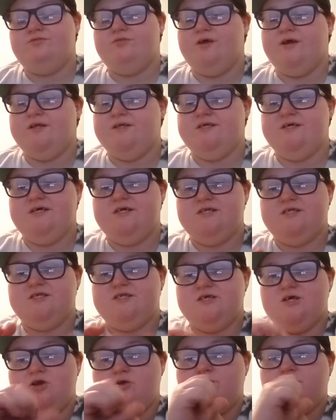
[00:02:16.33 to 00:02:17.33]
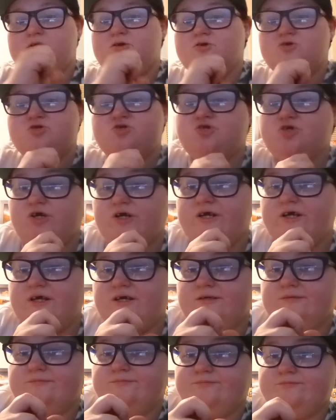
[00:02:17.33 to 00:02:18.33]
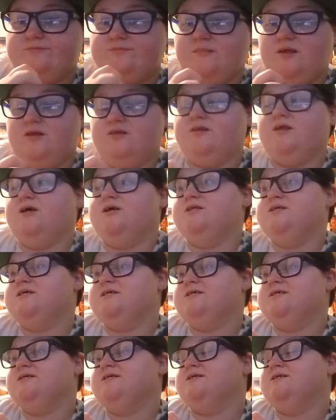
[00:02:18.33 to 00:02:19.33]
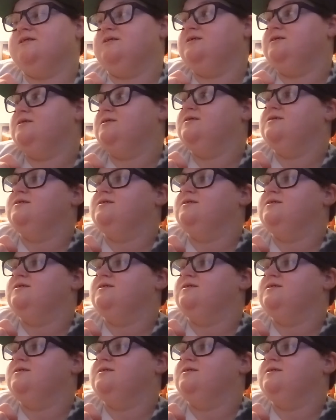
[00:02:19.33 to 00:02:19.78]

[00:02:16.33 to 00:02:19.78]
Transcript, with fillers: they did Sentimental Street. They did